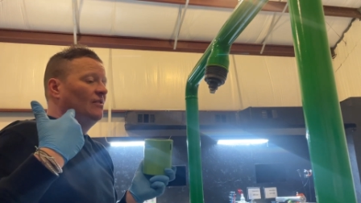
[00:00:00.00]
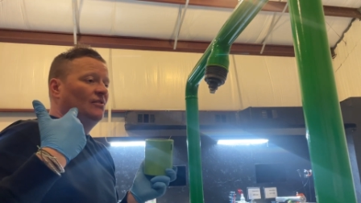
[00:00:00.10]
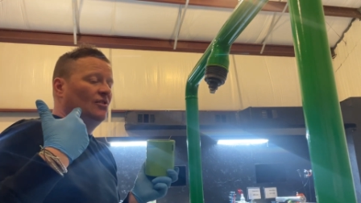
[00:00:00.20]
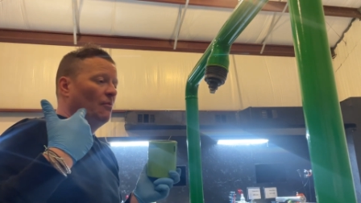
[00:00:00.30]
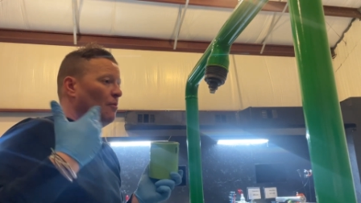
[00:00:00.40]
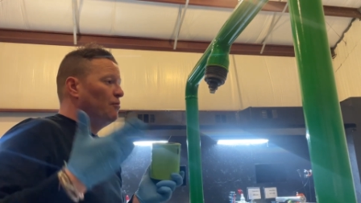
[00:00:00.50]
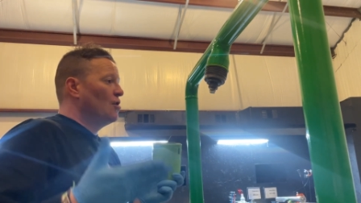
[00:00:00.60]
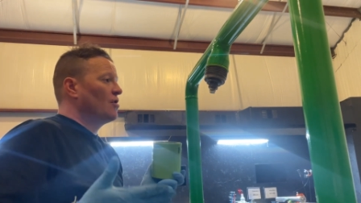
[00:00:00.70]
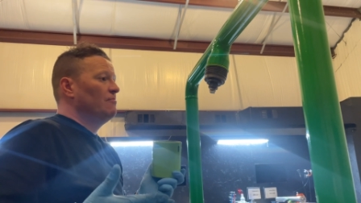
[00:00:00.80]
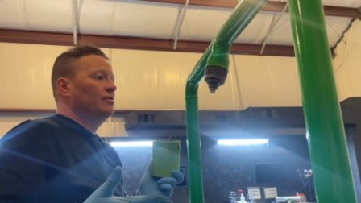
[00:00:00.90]
Double
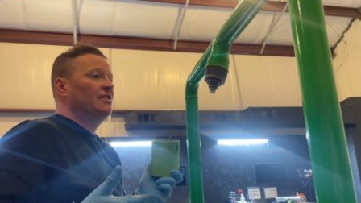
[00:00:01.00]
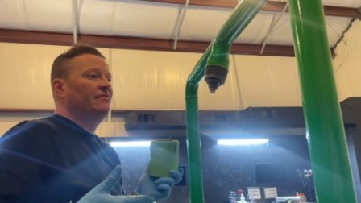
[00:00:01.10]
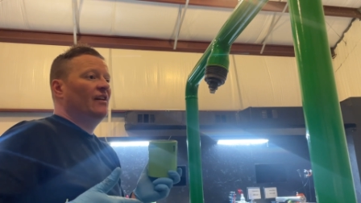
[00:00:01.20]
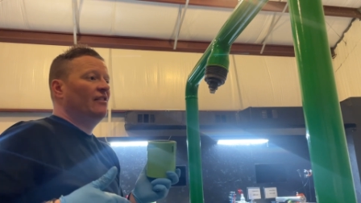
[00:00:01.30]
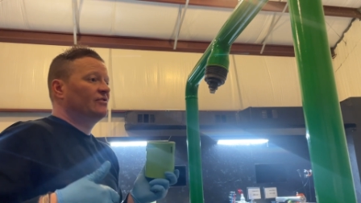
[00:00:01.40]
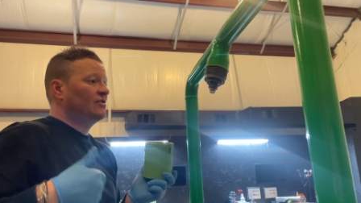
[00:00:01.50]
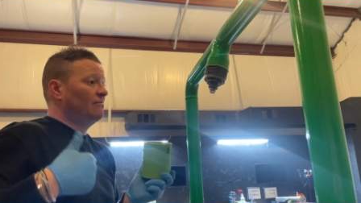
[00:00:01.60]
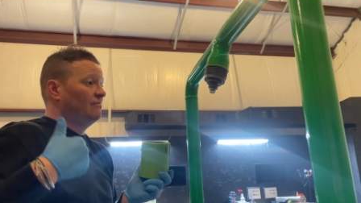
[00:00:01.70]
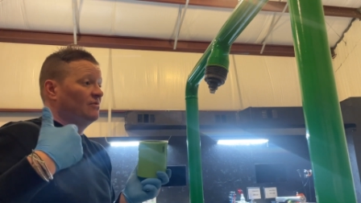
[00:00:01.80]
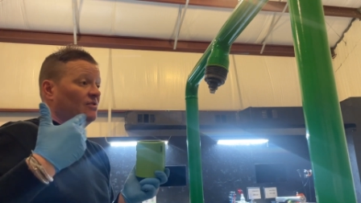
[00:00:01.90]
block and bleed valves
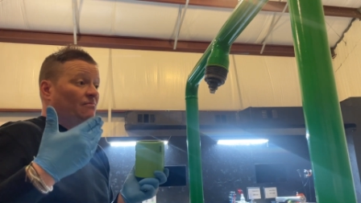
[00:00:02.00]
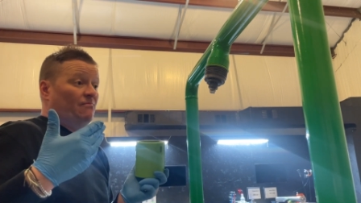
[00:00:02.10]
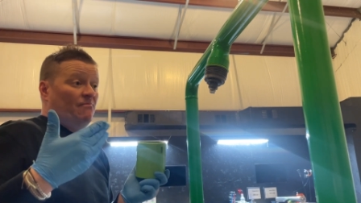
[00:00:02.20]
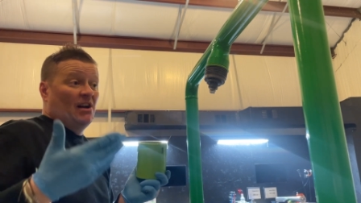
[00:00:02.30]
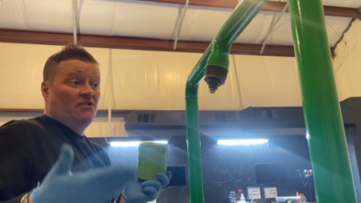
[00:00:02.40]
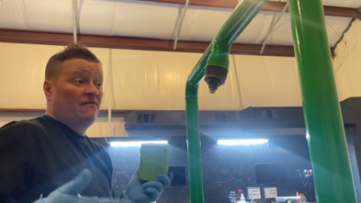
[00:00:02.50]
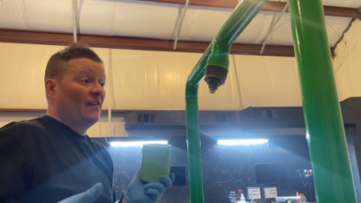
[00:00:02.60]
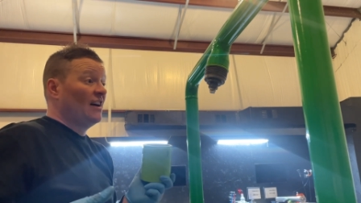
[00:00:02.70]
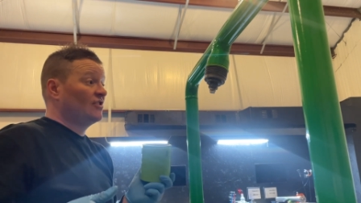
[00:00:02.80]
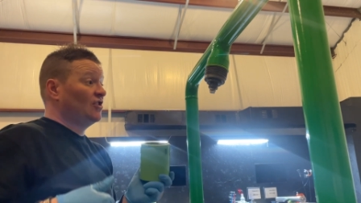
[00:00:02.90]

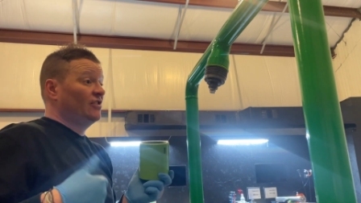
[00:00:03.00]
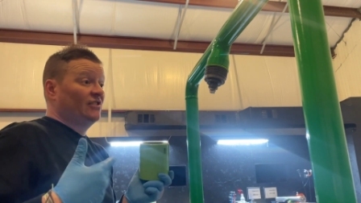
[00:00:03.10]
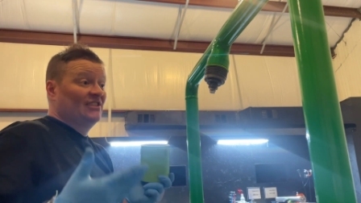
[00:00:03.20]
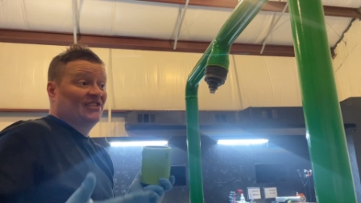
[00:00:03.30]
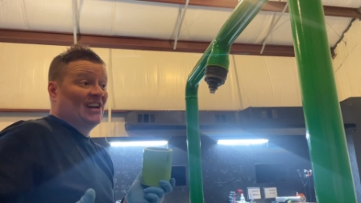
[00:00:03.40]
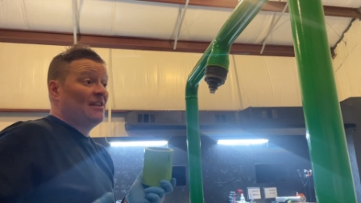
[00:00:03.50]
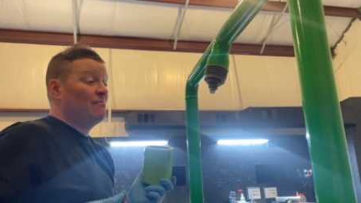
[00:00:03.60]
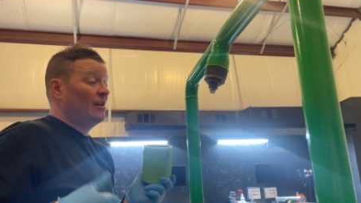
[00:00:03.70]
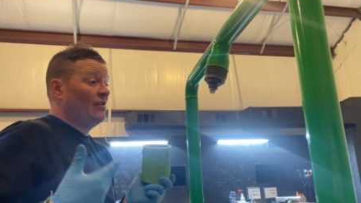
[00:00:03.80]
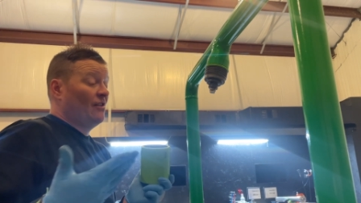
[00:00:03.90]
manufactured or designed
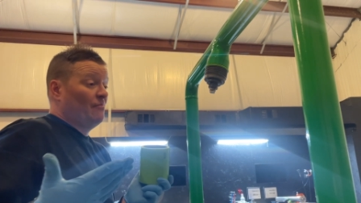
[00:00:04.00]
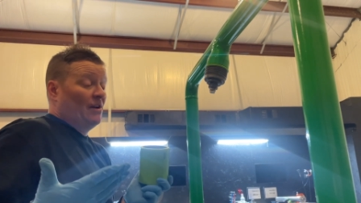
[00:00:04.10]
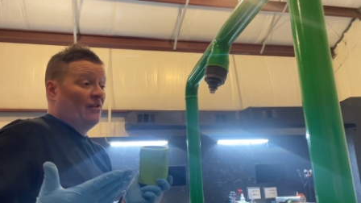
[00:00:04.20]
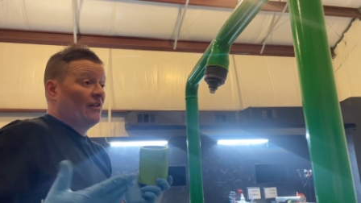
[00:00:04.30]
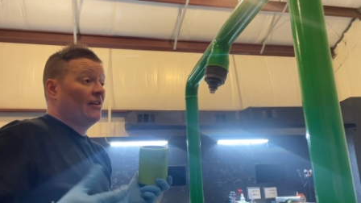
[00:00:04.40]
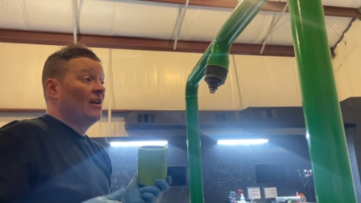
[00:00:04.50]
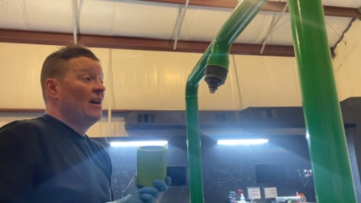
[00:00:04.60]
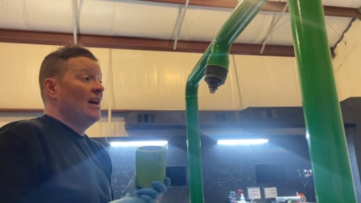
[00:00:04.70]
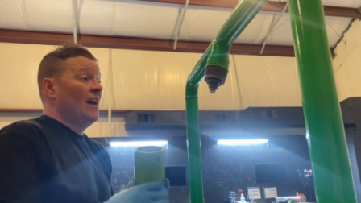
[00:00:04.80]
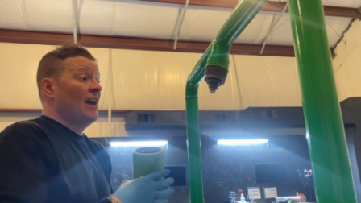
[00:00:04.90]
by other
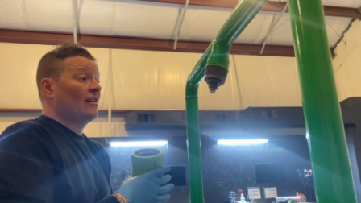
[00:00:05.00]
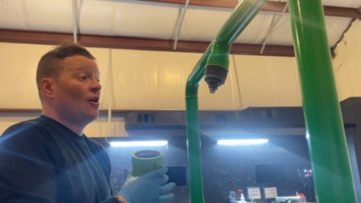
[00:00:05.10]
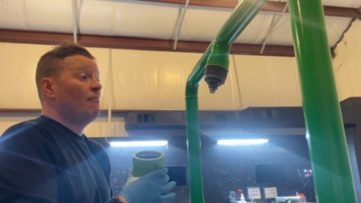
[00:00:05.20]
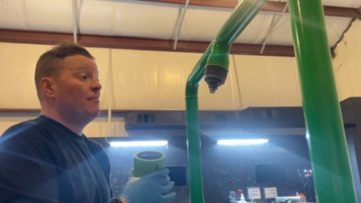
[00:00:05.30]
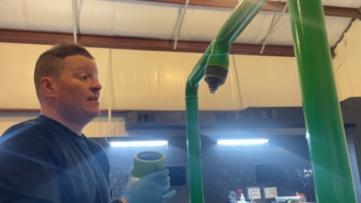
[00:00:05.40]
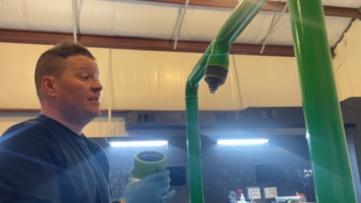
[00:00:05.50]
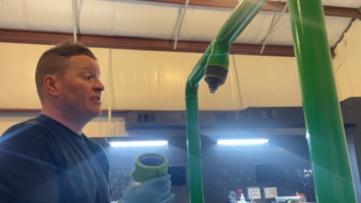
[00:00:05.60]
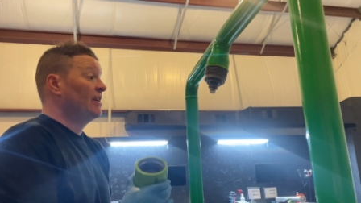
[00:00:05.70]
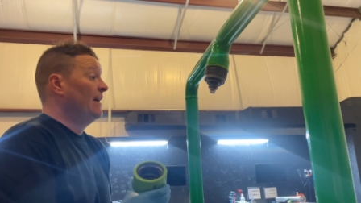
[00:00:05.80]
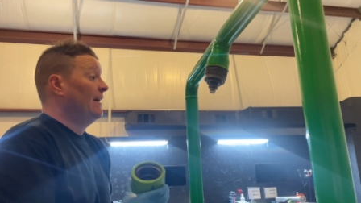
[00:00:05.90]
companies,
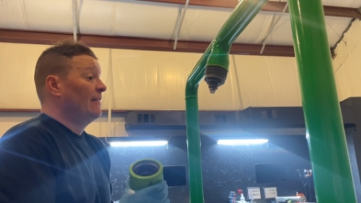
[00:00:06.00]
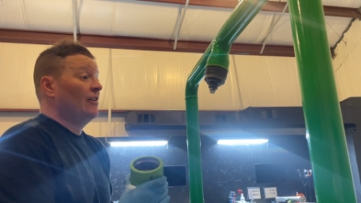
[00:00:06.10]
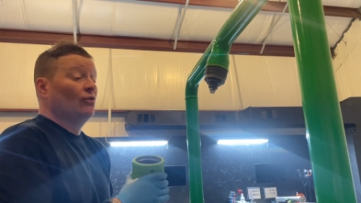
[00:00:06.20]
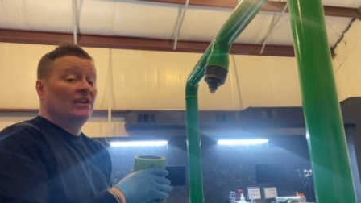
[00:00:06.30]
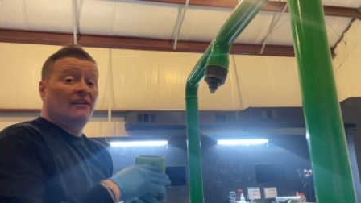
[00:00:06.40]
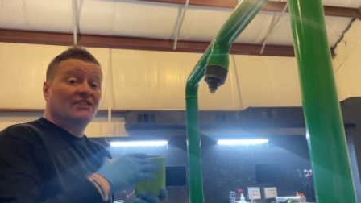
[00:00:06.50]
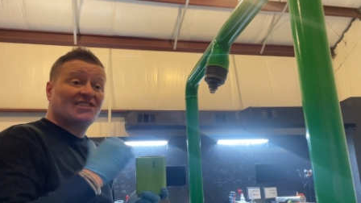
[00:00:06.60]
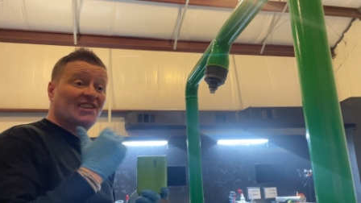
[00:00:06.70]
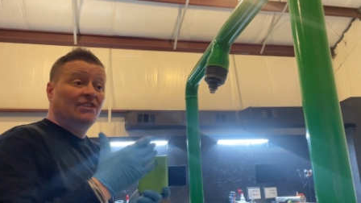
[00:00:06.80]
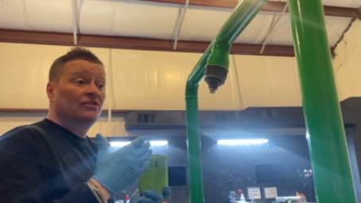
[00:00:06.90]
they only have a
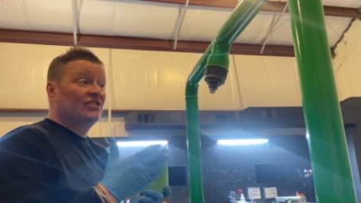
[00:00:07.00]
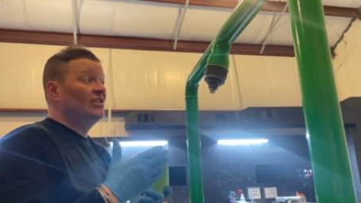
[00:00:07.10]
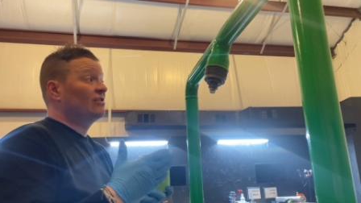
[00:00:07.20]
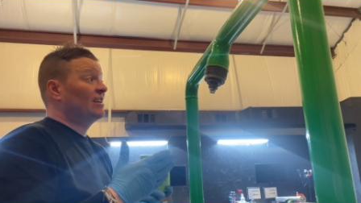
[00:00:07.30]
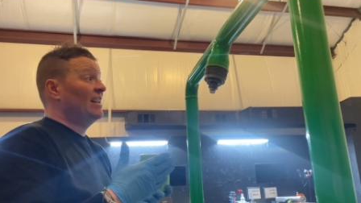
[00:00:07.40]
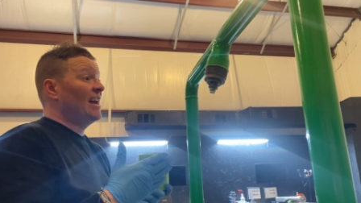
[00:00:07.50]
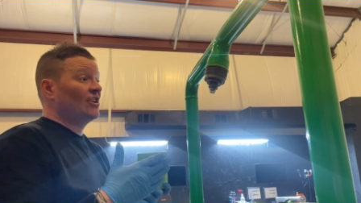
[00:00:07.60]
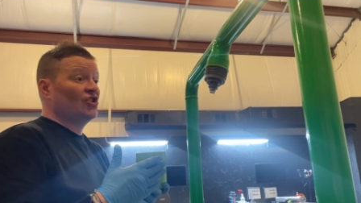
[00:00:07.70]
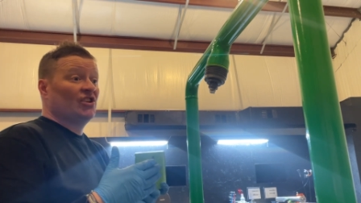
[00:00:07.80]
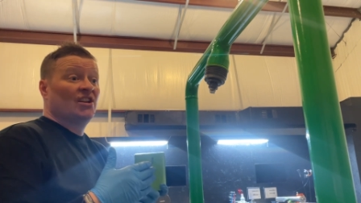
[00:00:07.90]
single seal
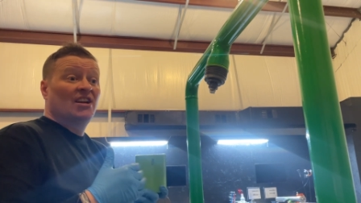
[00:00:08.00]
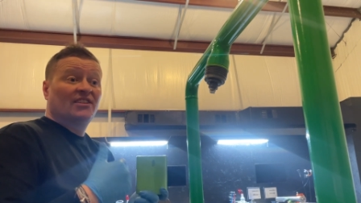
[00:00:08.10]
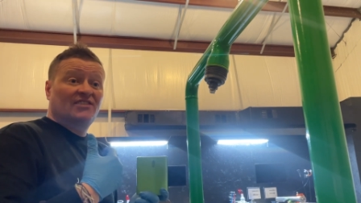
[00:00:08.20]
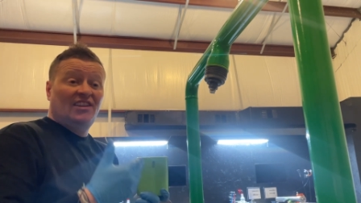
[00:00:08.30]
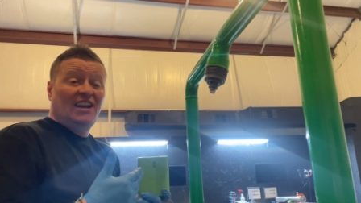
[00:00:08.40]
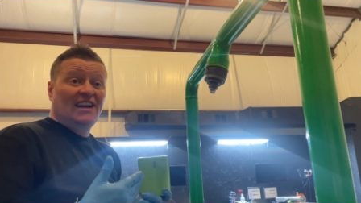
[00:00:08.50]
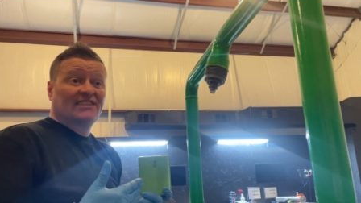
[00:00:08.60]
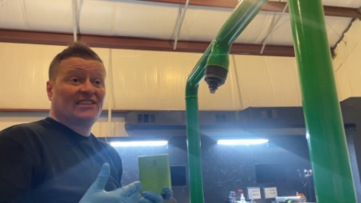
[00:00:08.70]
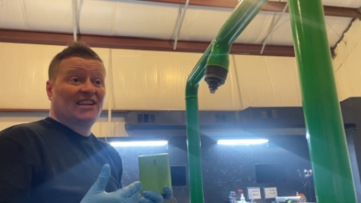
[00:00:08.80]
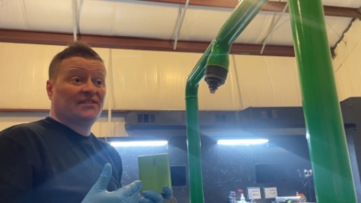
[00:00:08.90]
connection to the
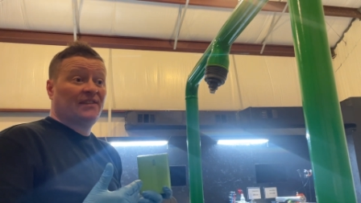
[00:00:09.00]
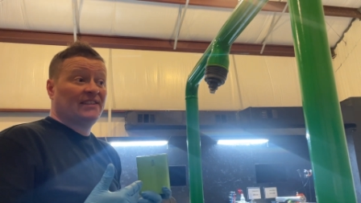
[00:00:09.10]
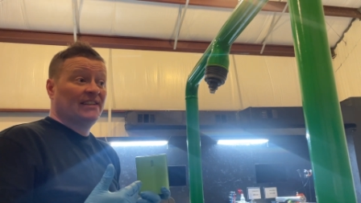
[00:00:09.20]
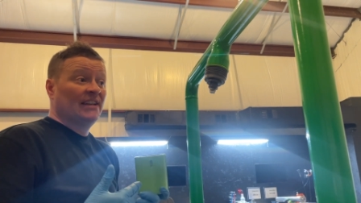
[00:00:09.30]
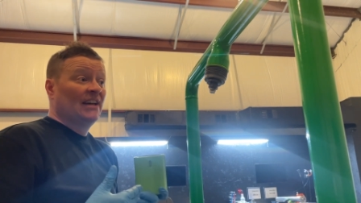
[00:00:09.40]
access fitting.